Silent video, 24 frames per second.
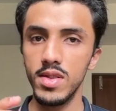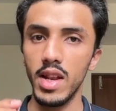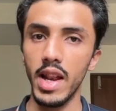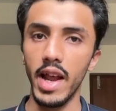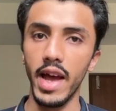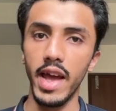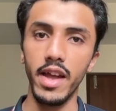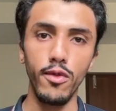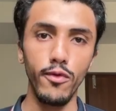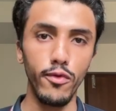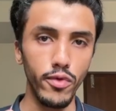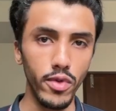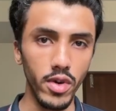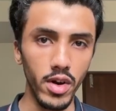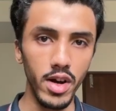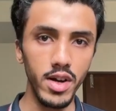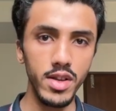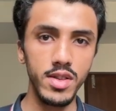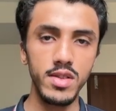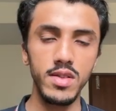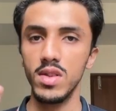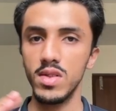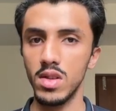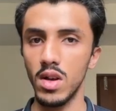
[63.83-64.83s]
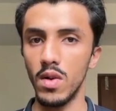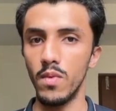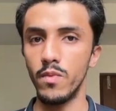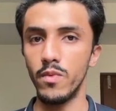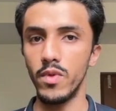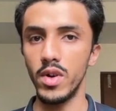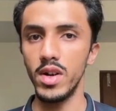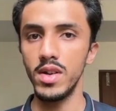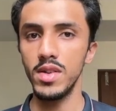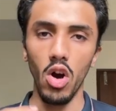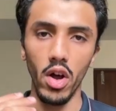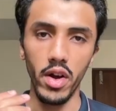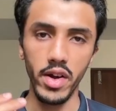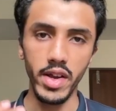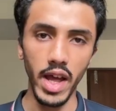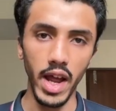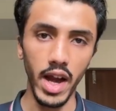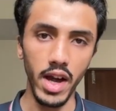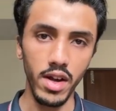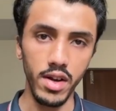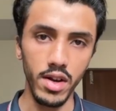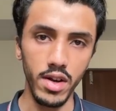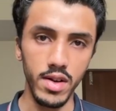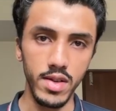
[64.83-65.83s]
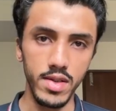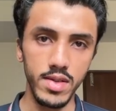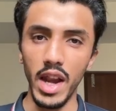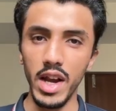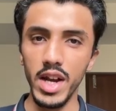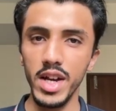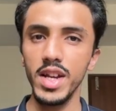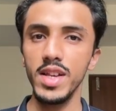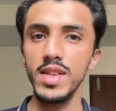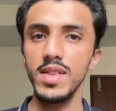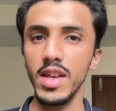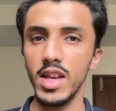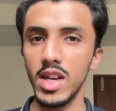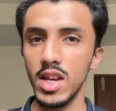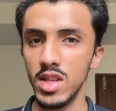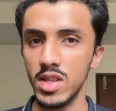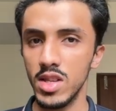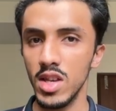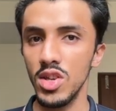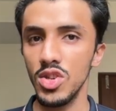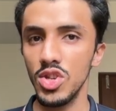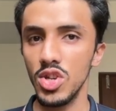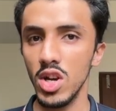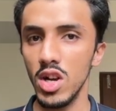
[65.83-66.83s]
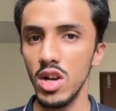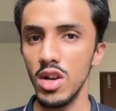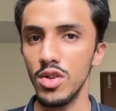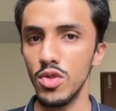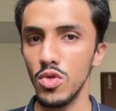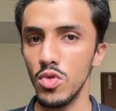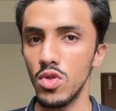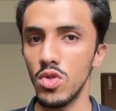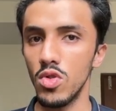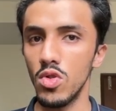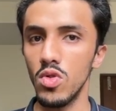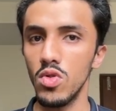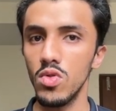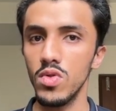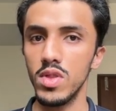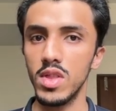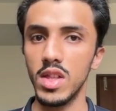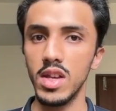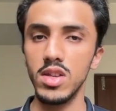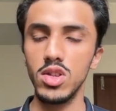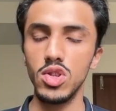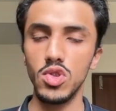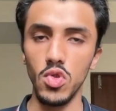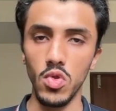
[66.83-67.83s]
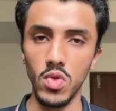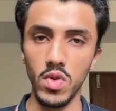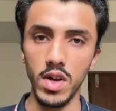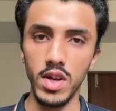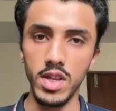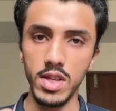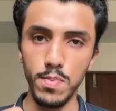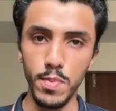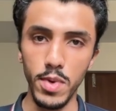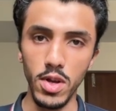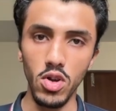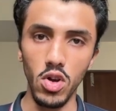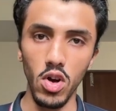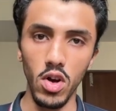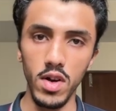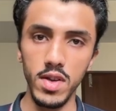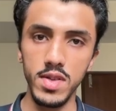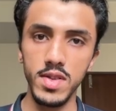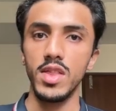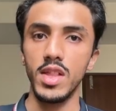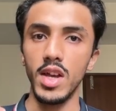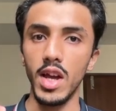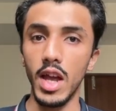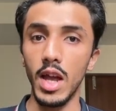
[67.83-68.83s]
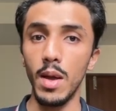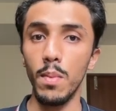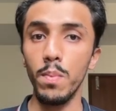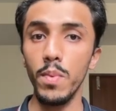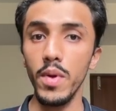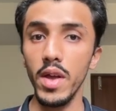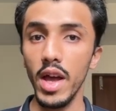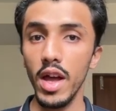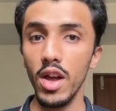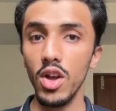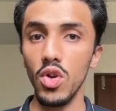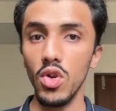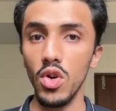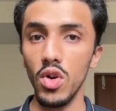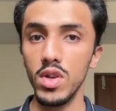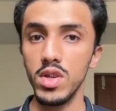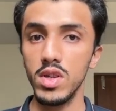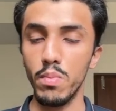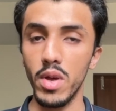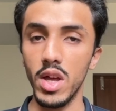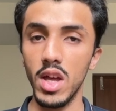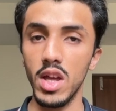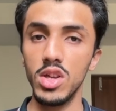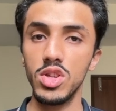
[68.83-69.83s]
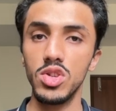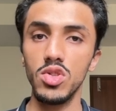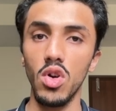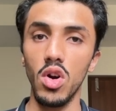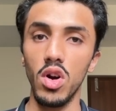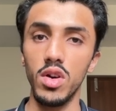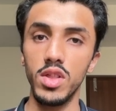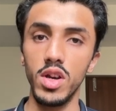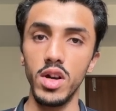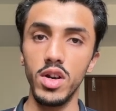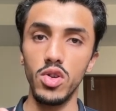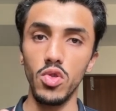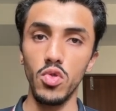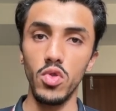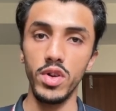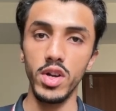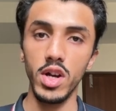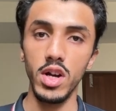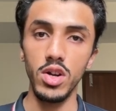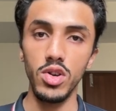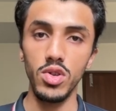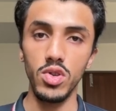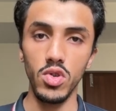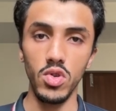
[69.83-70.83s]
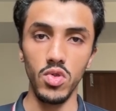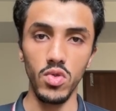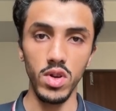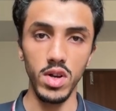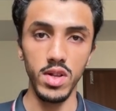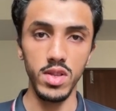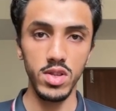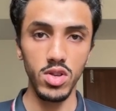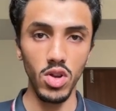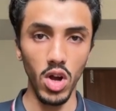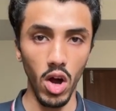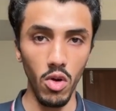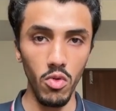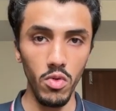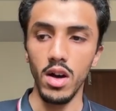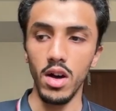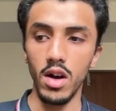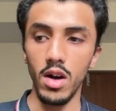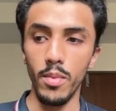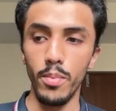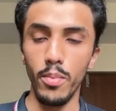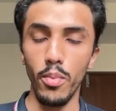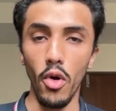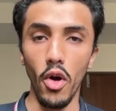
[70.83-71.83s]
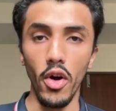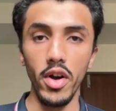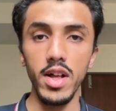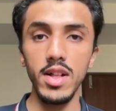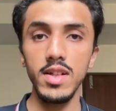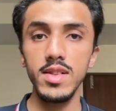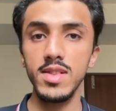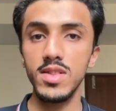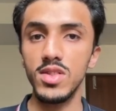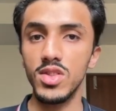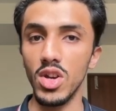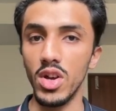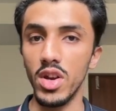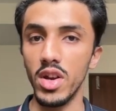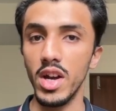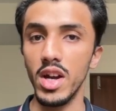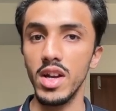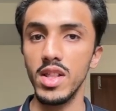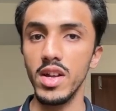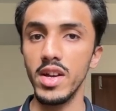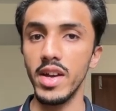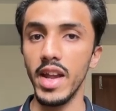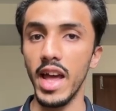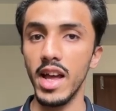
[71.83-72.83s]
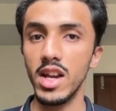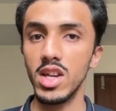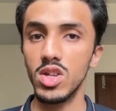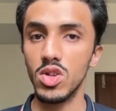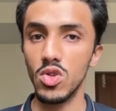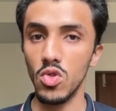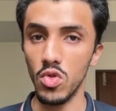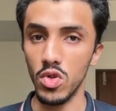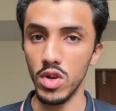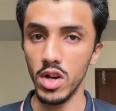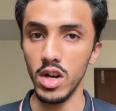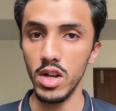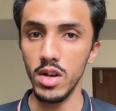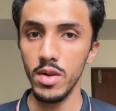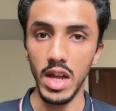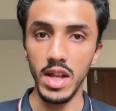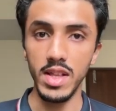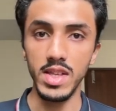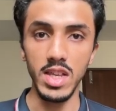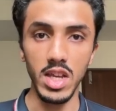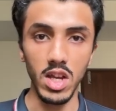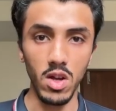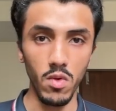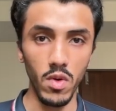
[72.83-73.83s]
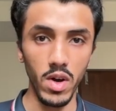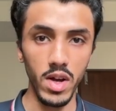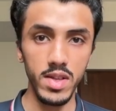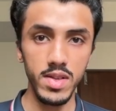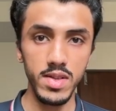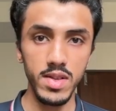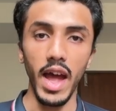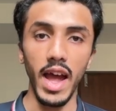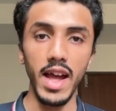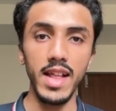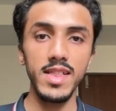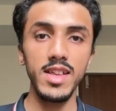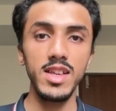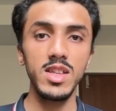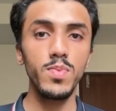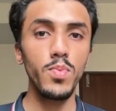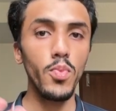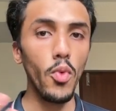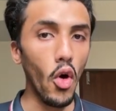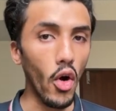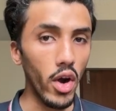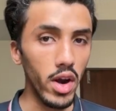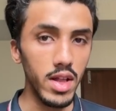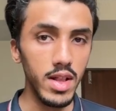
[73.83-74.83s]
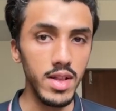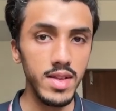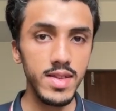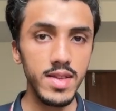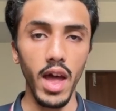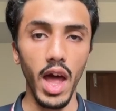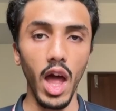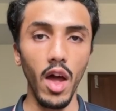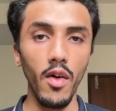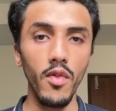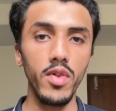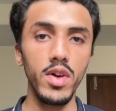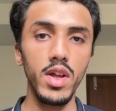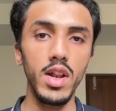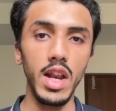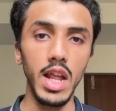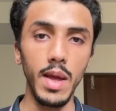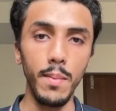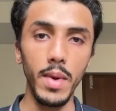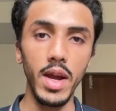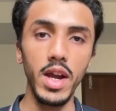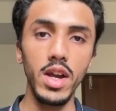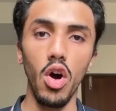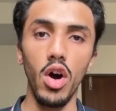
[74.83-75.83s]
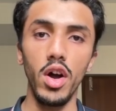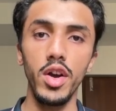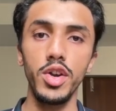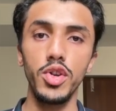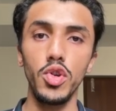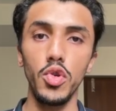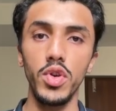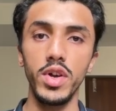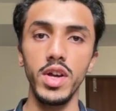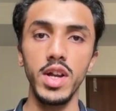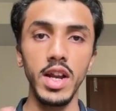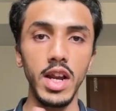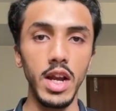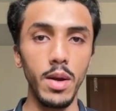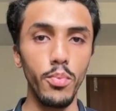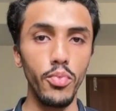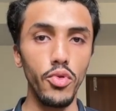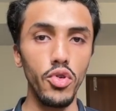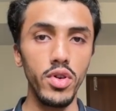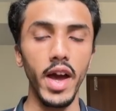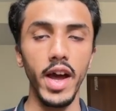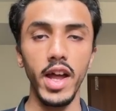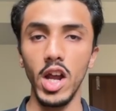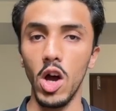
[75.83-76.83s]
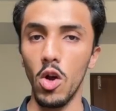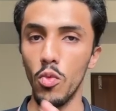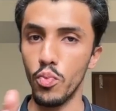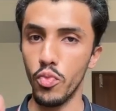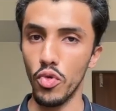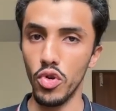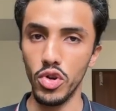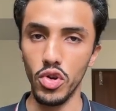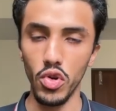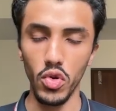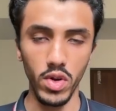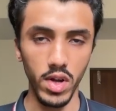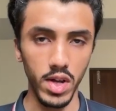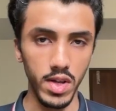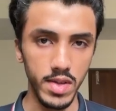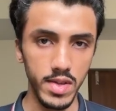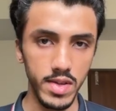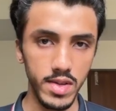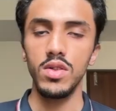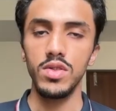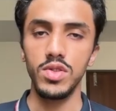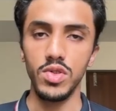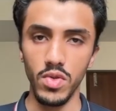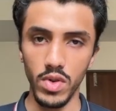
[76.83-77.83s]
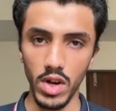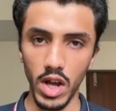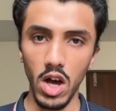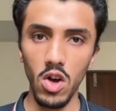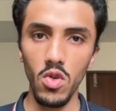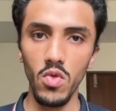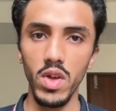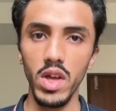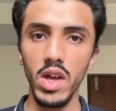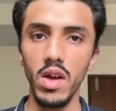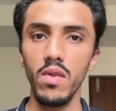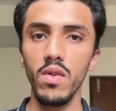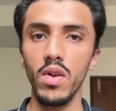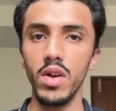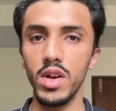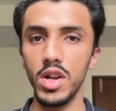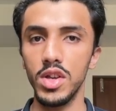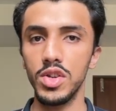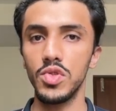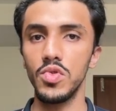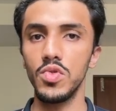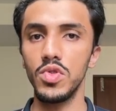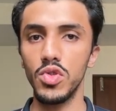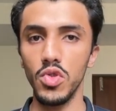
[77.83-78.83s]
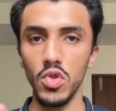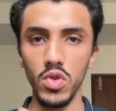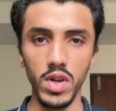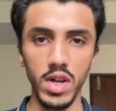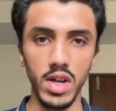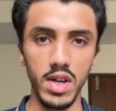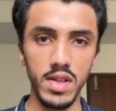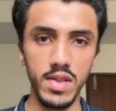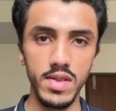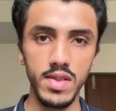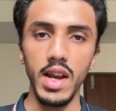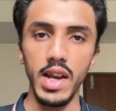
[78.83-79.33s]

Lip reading: like words, subwords, or characters. And it is essential to know these tokens because the API cost based on the total tokens count. Models generate the next token in sequence, and these models have a limit on total input and output tokens. So now we have understood tokens.